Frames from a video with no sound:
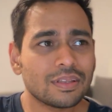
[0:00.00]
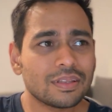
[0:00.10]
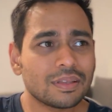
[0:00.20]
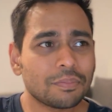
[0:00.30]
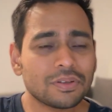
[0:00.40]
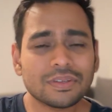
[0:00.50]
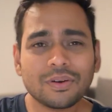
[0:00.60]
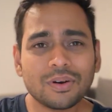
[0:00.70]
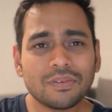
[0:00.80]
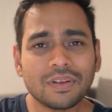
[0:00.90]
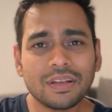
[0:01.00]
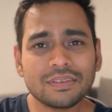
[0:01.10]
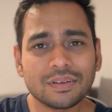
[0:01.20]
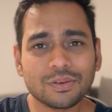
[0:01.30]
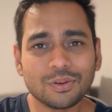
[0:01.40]
the person not even
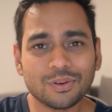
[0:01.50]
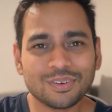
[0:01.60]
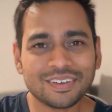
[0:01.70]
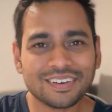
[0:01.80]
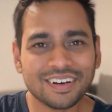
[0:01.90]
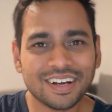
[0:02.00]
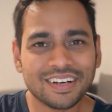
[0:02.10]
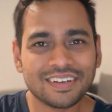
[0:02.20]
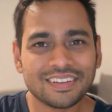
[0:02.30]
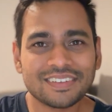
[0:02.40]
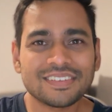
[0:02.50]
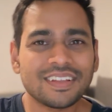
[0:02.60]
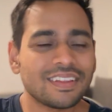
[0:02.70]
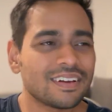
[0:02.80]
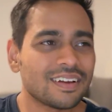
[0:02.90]
listening to you, right, there's
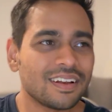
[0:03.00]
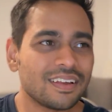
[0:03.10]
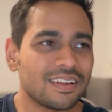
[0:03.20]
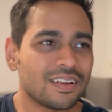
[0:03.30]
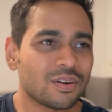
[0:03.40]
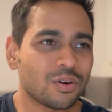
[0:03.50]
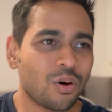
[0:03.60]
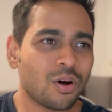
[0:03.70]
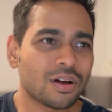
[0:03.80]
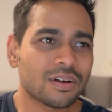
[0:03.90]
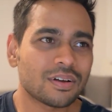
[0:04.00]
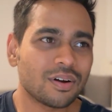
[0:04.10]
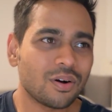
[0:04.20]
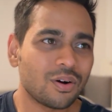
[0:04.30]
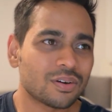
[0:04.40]
nothing really wrong
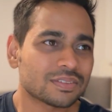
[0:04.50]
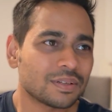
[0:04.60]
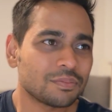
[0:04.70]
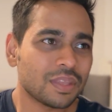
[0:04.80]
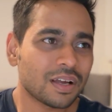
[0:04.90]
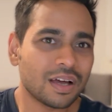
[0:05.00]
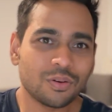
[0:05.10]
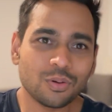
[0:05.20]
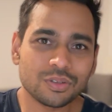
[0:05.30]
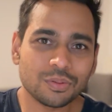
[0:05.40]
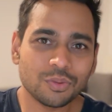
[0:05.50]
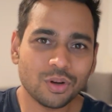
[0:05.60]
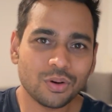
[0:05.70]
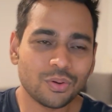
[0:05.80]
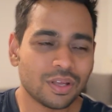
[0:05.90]
or something unwholesome you
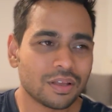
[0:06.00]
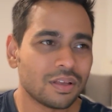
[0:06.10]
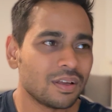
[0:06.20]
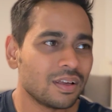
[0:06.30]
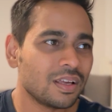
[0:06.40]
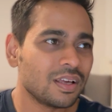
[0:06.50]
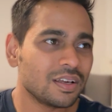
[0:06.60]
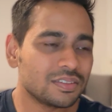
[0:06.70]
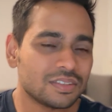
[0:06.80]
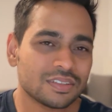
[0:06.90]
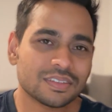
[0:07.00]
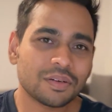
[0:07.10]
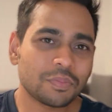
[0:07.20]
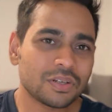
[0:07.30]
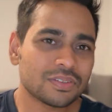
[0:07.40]
are doing, it's just
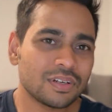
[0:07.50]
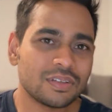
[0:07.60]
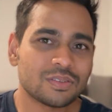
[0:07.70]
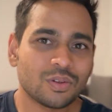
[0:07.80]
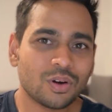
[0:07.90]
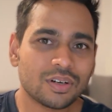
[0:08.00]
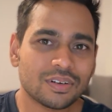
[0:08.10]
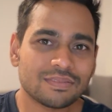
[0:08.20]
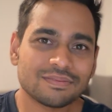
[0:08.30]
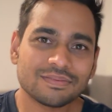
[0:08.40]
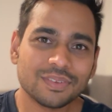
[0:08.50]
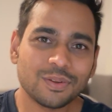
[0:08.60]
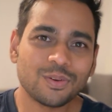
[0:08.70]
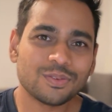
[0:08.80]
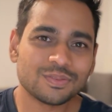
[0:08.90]
that person is not, you know,